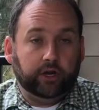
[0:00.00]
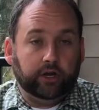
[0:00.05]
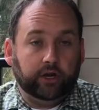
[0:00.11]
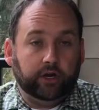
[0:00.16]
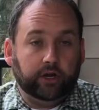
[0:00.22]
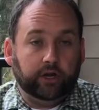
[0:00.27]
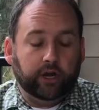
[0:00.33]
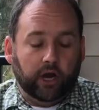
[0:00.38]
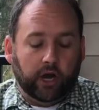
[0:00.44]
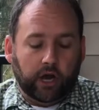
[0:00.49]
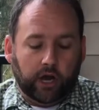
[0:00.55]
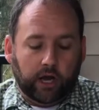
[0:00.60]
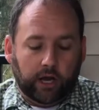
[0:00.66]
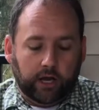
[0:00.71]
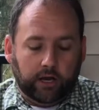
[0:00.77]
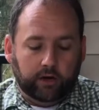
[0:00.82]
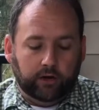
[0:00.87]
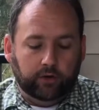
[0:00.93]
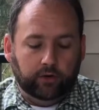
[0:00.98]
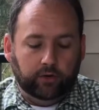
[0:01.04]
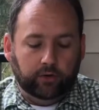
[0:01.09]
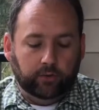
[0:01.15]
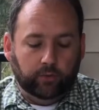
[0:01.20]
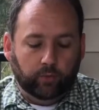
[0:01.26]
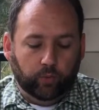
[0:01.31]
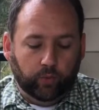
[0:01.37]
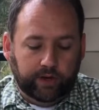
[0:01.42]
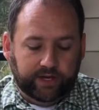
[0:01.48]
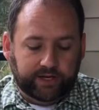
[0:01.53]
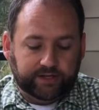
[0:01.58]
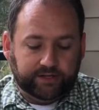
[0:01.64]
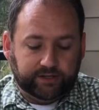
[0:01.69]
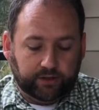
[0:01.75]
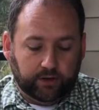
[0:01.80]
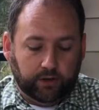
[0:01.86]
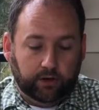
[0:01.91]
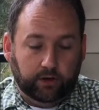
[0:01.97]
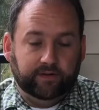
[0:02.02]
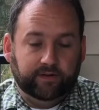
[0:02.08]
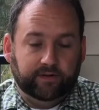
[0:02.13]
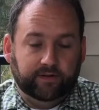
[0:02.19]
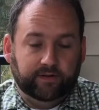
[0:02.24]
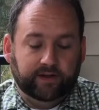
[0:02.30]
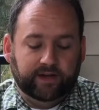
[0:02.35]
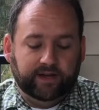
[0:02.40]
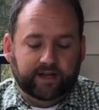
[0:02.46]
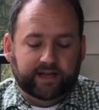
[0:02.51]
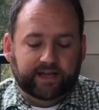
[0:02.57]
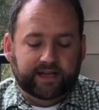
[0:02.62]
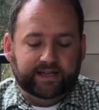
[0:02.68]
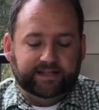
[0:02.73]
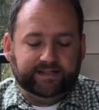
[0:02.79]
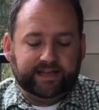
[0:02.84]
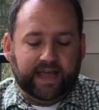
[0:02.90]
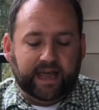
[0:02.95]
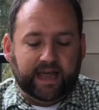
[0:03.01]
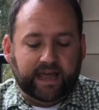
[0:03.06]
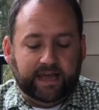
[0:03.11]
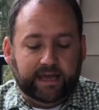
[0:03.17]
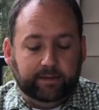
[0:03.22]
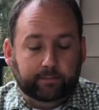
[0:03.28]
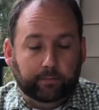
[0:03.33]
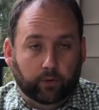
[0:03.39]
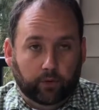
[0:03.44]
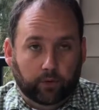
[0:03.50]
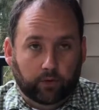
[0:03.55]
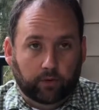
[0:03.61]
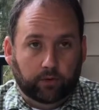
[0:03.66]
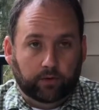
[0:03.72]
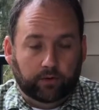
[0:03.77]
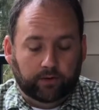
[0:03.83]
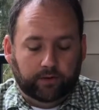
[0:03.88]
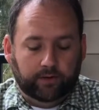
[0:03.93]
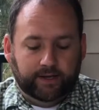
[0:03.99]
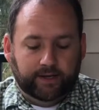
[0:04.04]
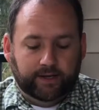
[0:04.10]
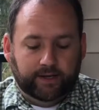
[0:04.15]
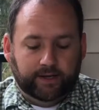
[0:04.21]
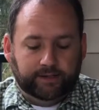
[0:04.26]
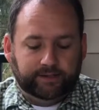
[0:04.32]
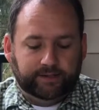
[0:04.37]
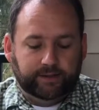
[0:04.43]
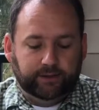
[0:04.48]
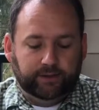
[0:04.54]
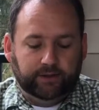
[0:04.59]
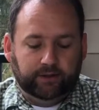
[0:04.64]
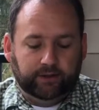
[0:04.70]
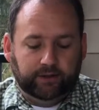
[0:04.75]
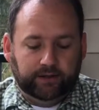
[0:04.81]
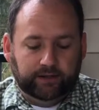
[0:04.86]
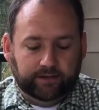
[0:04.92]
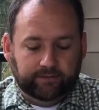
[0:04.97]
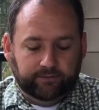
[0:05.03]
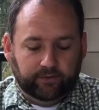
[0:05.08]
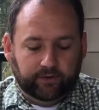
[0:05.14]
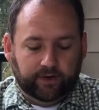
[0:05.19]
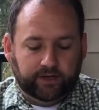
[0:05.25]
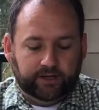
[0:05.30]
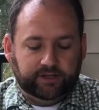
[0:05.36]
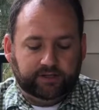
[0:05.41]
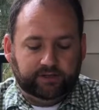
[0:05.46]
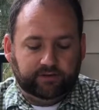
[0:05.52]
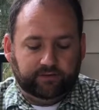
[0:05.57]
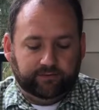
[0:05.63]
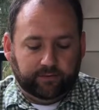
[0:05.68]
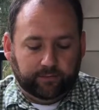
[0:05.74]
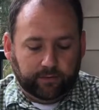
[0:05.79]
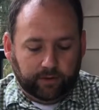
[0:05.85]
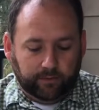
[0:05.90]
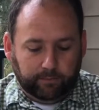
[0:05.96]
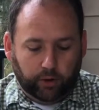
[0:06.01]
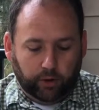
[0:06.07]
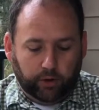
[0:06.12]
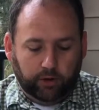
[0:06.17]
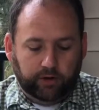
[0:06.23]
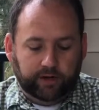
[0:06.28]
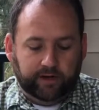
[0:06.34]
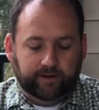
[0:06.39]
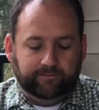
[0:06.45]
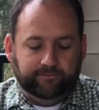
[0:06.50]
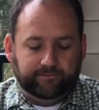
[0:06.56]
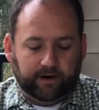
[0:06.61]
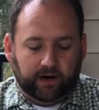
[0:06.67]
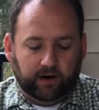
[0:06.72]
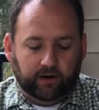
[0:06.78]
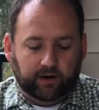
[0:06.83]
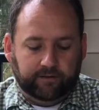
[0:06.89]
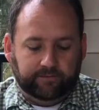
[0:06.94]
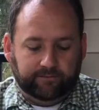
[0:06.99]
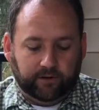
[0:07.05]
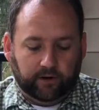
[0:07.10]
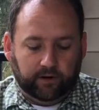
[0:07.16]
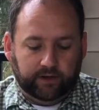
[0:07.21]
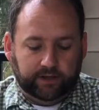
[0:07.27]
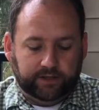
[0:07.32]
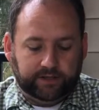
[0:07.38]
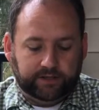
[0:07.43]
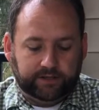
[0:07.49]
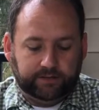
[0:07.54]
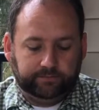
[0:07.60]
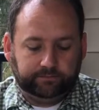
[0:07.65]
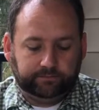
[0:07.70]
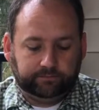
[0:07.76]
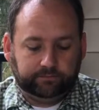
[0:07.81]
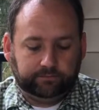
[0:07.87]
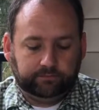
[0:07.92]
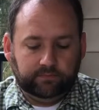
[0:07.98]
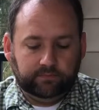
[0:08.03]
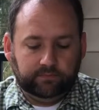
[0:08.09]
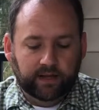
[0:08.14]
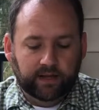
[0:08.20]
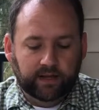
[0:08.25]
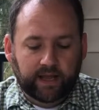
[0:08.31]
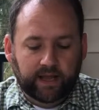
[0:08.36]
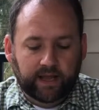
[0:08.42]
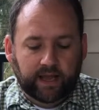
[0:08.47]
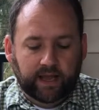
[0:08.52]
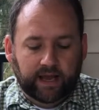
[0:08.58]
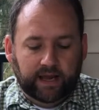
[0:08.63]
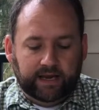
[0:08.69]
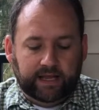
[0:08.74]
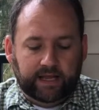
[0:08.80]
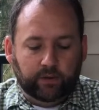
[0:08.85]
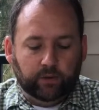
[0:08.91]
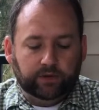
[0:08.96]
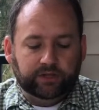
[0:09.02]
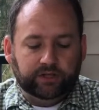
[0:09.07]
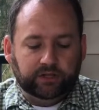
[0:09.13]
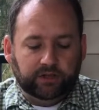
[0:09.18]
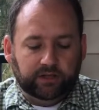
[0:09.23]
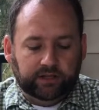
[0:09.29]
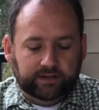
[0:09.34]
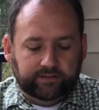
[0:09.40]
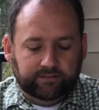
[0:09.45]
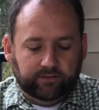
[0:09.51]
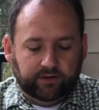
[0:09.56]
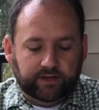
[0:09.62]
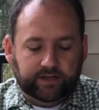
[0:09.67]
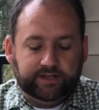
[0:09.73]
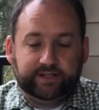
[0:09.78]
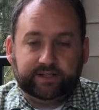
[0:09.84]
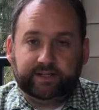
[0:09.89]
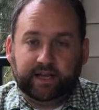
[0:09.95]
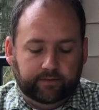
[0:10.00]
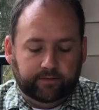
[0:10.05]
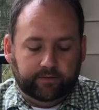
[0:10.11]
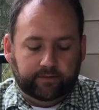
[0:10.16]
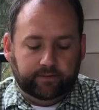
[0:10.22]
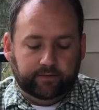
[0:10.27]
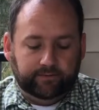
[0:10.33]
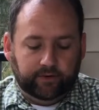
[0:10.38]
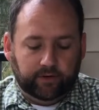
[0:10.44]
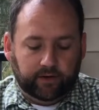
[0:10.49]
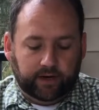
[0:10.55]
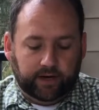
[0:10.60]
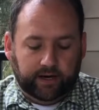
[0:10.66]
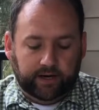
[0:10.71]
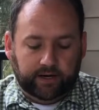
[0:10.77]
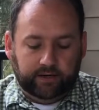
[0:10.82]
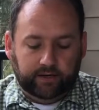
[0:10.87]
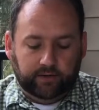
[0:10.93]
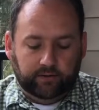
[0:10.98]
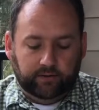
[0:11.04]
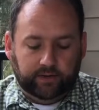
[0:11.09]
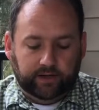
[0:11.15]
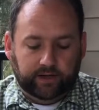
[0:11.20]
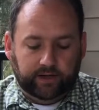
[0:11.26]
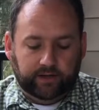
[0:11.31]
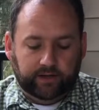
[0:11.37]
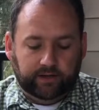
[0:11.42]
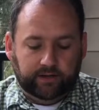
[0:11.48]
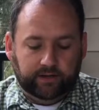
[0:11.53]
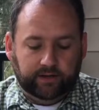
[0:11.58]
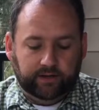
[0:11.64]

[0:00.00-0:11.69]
our God whom we serve is able to deliver us from the burning fiery furnace, and he will deliver us out of your hand, O king.